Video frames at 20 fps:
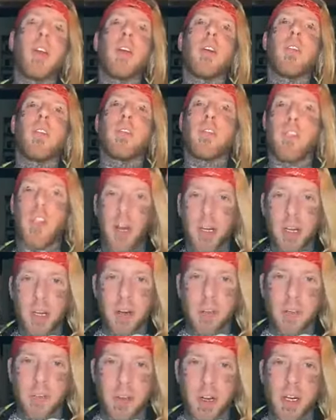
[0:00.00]
Fuck
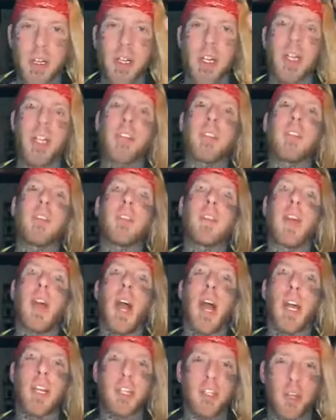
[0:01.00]
your feelings.
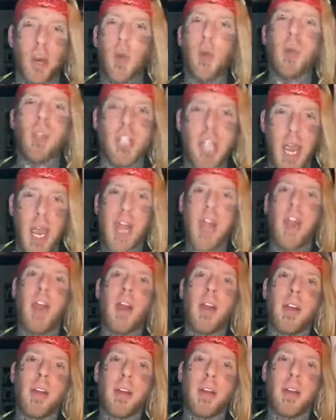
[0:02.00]
I don't
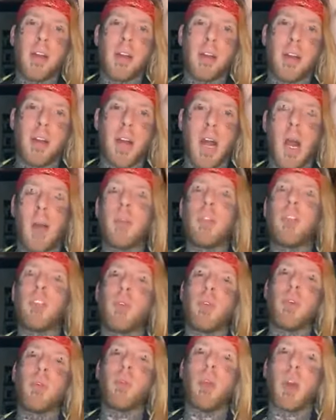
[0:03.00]
care. I'm
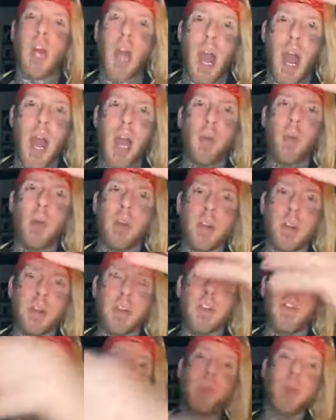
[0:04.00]
doing what I want to
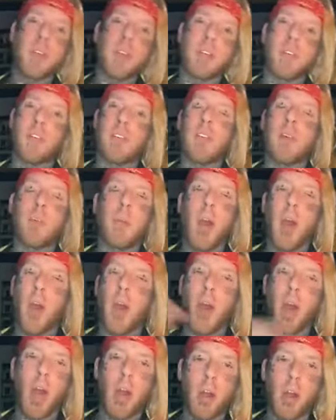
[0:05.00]
do because it's in my
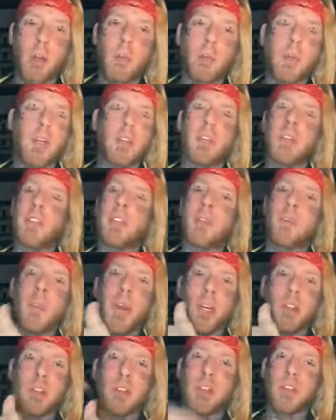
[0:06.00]
heart, because it's in
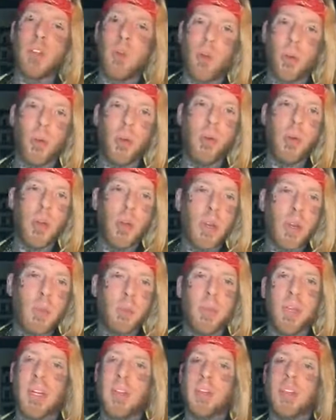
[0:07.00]
my soul,
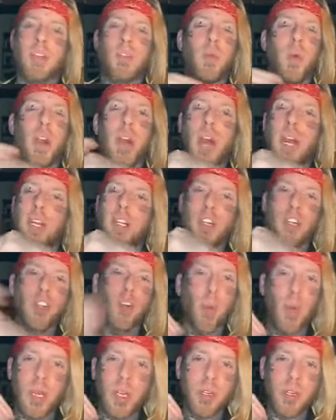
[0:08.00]
because it's what I enjoy